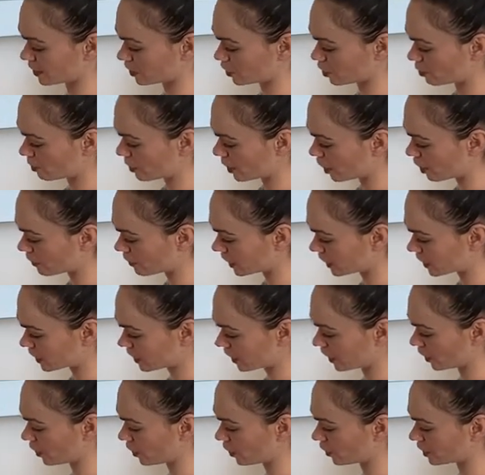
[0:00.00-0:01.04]
So pelvic
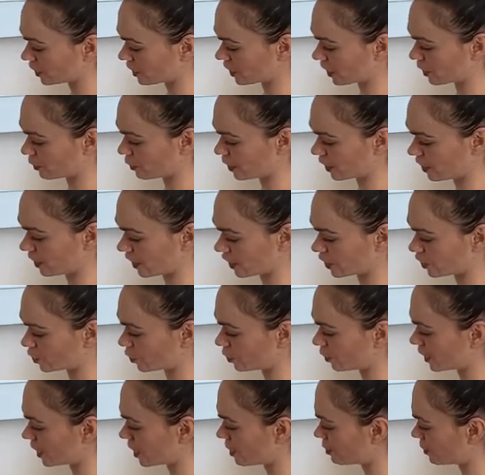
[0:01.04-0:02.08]
tilt, and with like
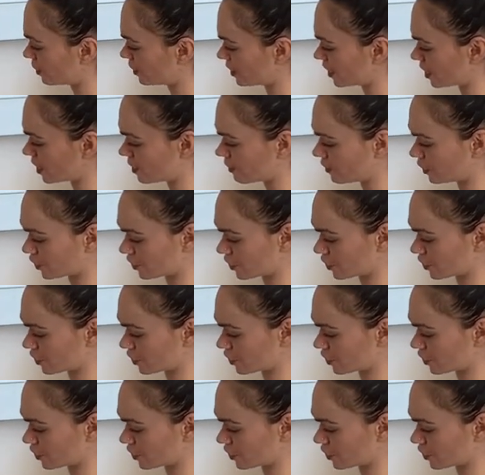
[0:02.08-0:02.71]
twenty percent of your